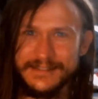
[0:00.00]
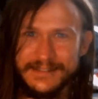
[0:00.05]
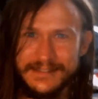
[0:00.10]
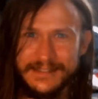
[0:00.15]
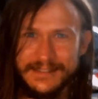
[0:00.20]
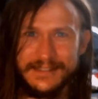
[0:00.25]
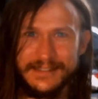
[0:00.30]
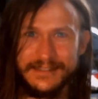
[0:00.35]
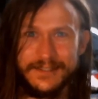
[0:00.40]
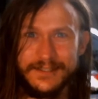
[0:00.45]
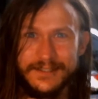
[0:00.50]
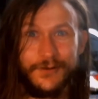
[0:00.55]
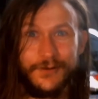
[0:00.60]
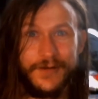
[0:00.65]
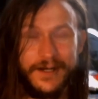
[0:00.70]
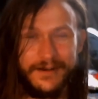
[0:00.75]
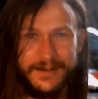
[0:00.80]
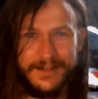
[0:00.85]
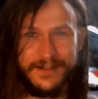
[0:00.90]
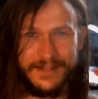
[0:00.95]
is a
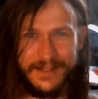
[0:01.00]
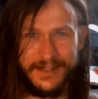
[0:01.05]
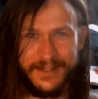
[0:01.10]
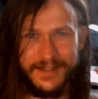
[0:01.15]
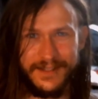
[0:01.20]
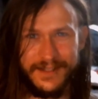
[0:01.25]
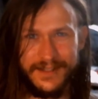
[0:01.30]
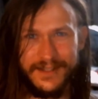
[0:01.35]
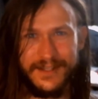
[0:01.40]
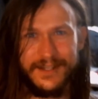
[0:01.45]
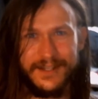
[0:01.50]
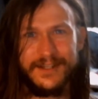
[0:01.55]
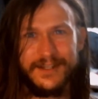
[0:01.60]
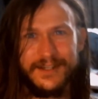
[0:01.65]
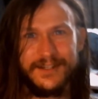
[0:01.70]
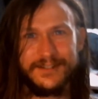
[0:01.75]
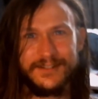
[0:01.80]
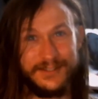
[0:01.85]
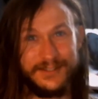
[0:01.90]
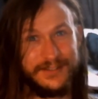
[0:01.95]
rarity.
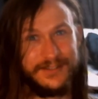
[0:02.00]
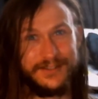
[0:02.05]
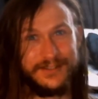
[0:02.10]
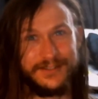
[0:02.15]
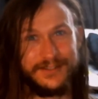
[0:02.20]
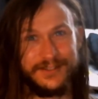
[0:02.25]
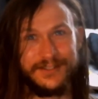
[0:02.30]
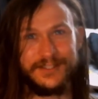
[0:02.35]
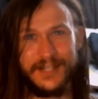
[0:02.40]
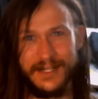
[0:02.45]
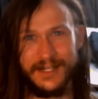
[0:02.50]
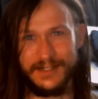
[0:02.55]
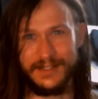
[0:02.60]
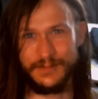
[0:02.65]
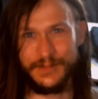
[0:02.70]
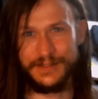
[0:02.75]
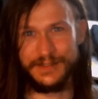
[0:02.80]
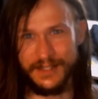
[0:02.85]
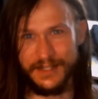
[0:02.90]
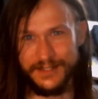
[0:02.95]
So you should try to
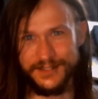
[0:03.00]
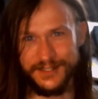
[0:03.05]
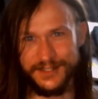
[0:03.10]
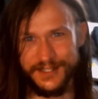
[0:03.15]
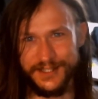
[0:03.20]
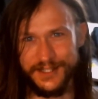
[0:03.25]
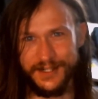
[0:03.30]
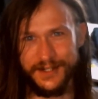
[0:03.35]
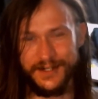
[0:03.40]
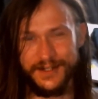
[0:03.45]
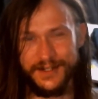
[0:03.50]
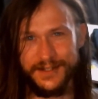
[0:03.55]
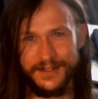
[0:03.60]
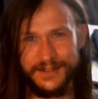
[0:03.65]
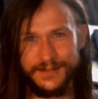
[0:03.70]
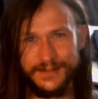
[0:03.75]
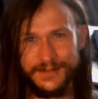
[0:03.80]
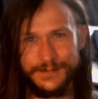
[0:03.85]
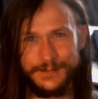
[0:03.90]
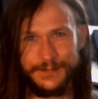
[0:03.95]
be legendary.
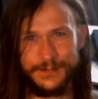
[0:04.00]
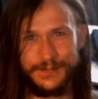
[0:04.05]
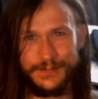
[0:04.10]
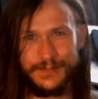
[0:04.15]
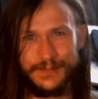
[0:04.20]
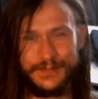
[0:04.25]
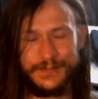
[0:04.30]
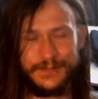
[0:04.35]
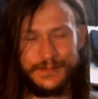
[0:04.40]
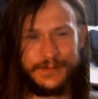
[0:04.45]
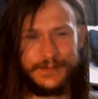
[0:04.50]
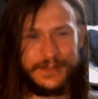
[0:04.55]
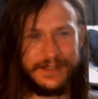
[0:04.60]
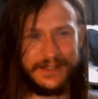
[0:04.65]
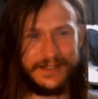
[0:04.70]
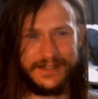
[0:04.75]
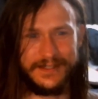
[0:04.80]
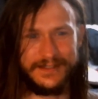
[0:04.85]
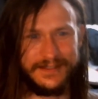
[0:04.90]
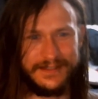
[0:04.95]

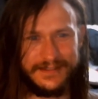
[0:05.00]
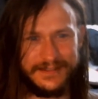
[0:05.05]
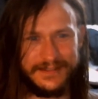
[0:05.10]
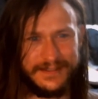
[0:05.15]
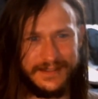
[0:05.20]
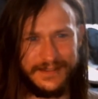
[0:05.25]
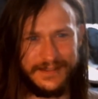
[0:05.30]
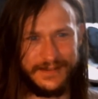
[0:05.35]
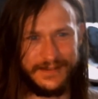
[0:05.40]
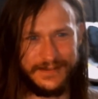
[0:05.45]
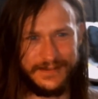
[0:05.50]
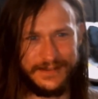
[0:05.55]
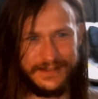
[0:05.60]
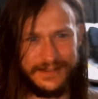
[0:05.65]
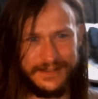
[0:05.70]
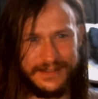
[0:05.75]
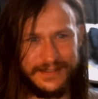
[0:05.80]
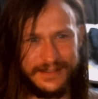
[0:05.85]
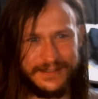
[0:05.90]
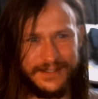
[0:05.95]
Because, you know,
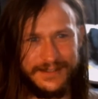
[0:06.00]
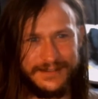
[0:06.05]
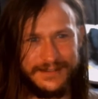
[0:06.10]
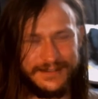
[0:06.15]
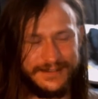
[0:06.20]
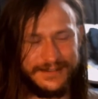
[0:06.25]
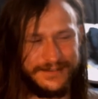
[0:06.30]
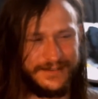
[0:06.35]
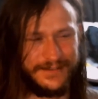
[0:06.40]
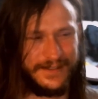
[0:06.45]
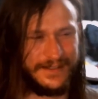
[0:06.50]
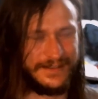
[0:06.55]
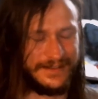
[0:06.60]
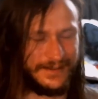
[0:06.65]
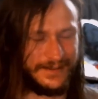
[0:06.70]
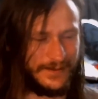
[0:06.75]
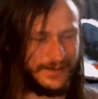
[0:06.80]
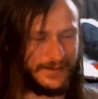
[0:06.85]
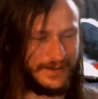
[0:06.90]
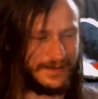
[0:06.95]
it's hard to find
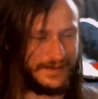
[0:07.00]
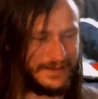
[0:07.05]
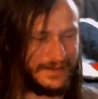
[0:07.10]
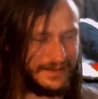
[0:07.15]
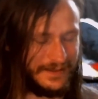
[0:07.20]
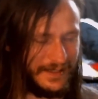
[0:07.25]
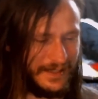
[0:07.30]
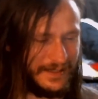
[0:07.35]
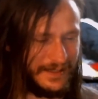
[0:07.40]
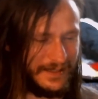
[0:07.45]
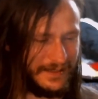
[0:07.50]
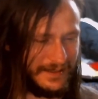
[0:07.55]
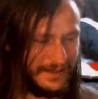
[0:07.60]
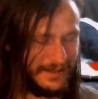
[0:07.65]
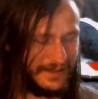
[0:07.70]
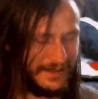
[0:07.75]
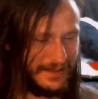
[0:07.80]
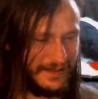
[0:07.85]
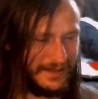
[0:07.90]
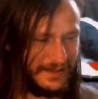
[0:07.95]
someone that
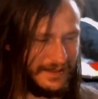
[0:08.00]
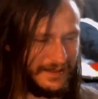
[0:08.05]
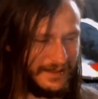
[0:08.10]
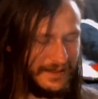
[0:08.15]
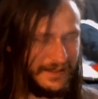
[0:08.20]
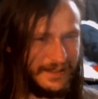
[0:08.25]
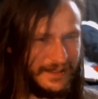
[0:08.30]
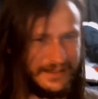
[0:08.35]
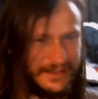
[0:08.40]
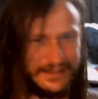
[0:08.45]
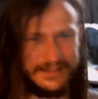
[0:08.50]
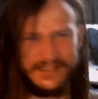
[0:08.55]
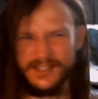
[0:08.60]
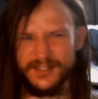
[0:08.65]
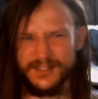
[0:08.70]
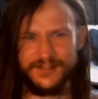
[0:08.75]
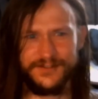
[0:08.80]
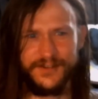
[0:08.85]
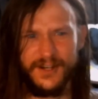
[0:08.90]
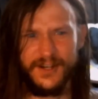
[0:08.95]
isn't
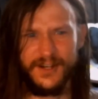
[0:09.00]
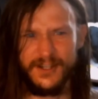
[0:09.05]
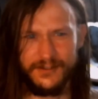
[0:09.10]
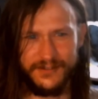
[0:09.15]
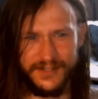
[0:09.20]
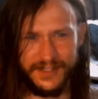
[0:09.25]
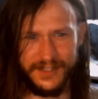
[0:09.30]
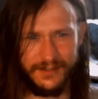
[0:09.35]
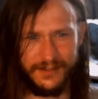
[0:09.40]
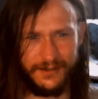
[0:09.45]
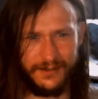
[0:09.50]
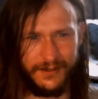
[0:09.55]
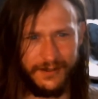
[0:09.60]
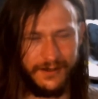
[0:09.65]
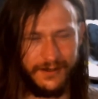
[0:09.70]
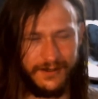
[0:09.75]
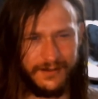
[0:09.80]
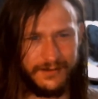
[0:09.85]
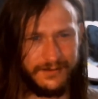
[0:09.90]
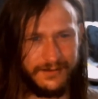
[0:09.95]
just following
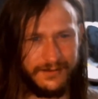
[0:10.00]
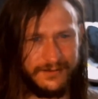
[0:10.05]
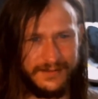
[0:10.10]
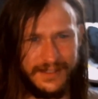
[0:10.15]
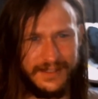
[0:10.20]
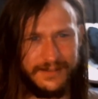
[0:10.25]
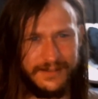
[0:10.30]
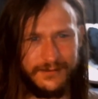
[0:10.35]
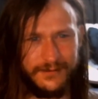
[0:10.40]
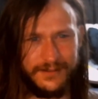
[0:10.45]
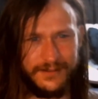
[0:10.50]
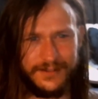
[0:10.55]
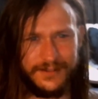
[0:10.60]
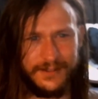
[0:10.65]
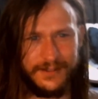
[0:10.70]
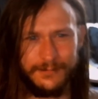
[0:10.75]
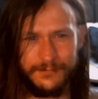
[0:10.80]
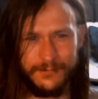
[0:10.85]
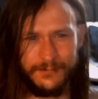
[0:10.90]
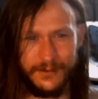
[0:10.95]
along with
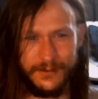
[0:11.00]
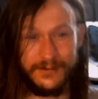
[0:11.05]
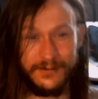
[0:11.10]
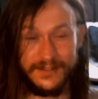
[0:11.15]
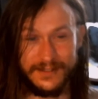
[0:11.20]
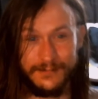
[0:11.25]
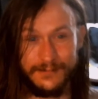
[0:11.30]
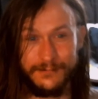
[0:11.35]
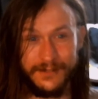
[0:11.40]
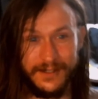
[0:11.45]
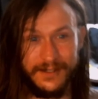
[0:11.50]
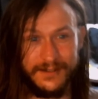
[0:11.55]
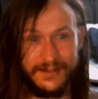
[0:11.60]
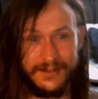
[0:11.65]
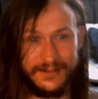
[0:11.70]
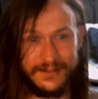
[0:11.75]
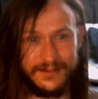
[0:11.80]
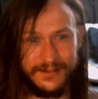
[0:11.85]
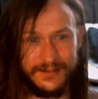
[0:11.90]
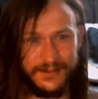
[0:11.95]
what someone
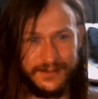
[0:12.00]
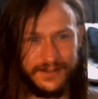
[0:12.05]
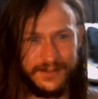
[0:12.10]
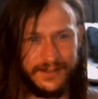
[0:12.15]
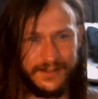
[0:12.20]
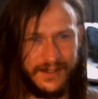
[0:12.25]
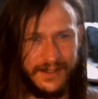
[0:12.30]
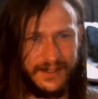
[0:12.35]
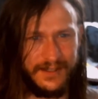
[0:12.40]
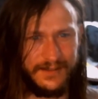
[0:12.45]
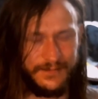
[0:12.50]
else is doing, right?